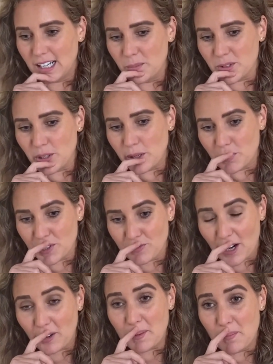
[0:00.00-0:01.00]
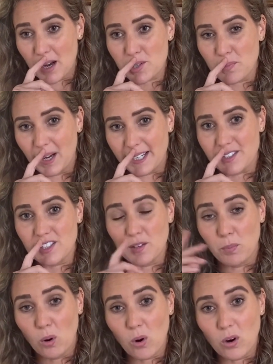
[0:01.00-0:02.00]
So he was very much my
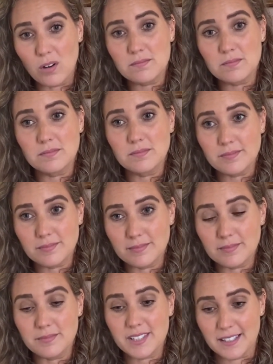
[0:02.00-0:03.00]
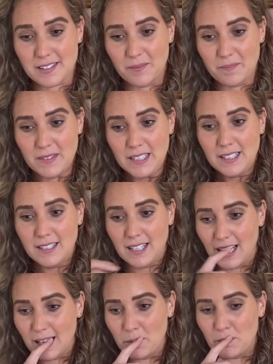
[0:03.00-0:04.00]
support system,
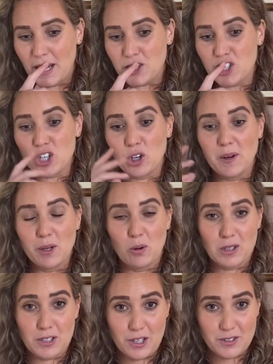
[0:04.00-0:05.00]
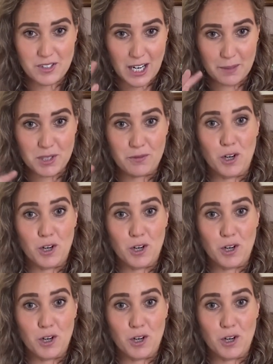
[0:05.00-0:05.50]
and during all of those times of